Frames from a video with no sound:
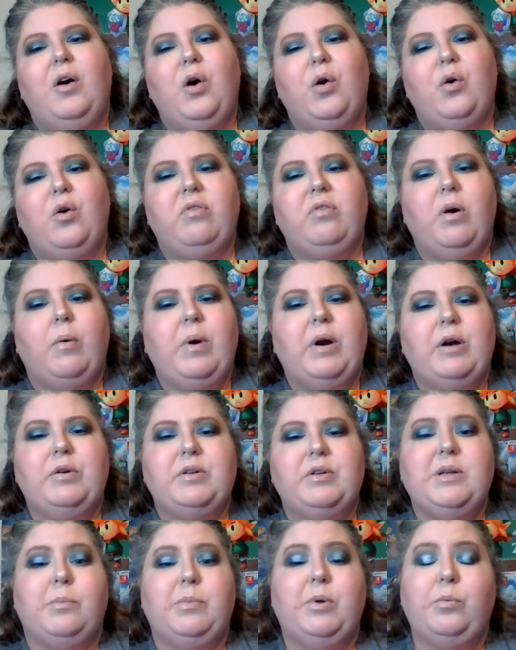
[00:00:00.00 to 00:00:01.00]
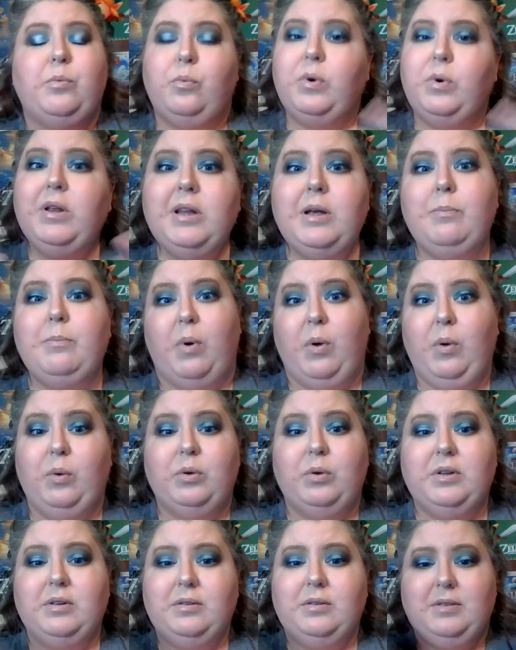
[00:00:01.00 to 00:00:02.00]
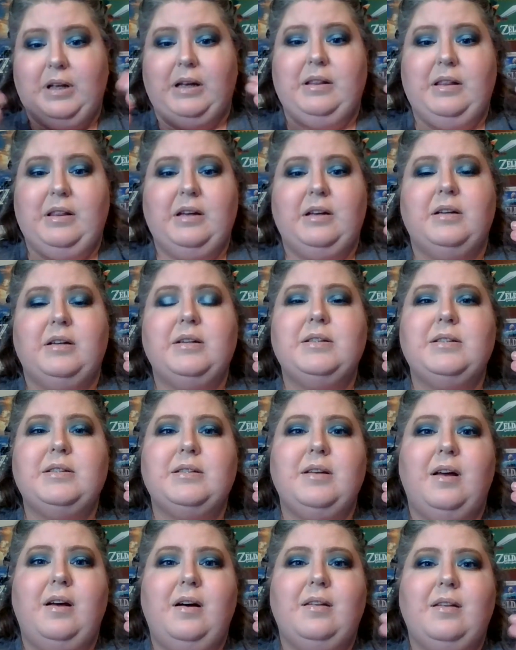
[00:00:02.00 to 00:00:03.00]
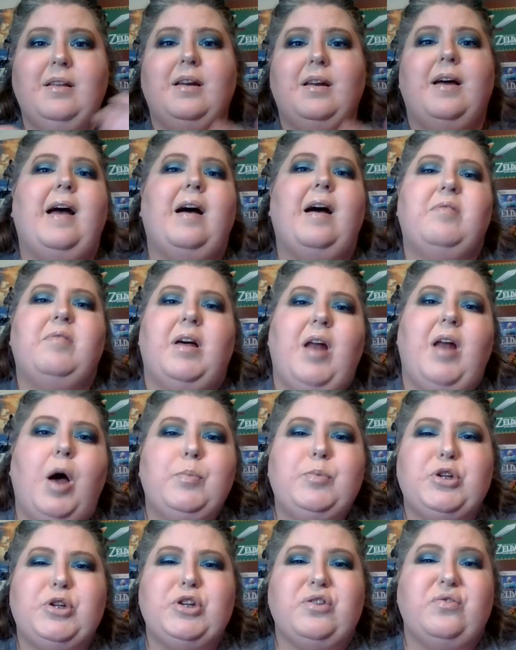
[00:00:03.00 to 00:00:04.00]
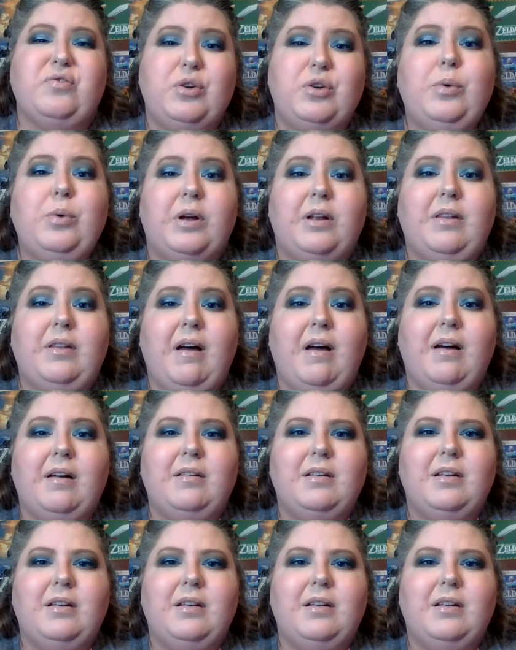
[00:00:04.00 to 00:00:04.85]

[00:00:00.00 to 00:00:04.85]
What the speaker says: Or if I want to do something really bold like this, then I have that option of doing that.